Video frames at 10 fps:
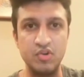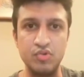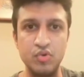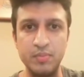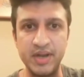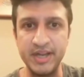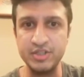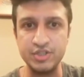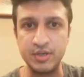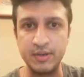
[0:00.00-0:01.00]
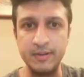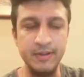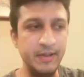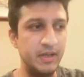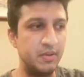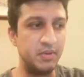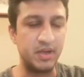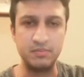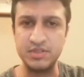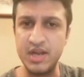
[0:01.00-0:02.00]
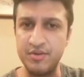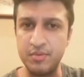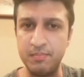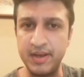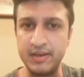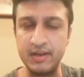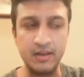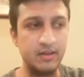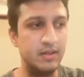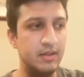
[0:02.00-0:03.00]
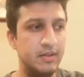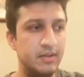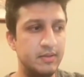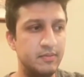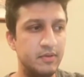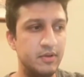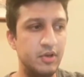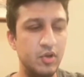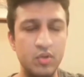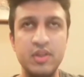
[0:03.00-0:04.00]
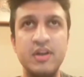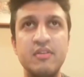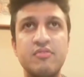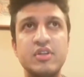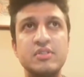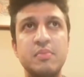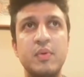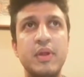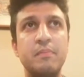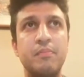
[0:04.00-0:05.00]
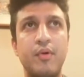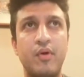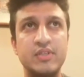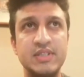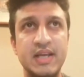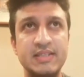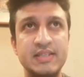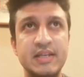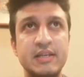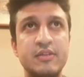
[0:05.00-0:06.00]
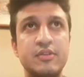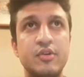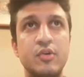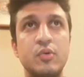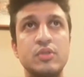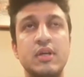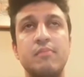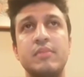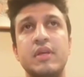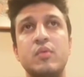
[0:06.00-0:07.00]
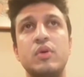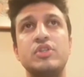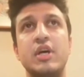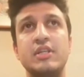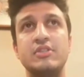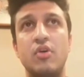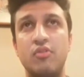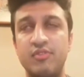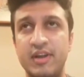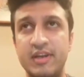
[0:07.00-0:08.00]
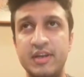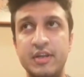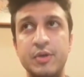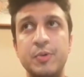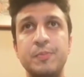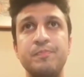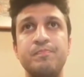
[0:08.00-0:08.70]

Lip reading: rumination. It becomes detrimental. Know the difference between processing through something which has offended you,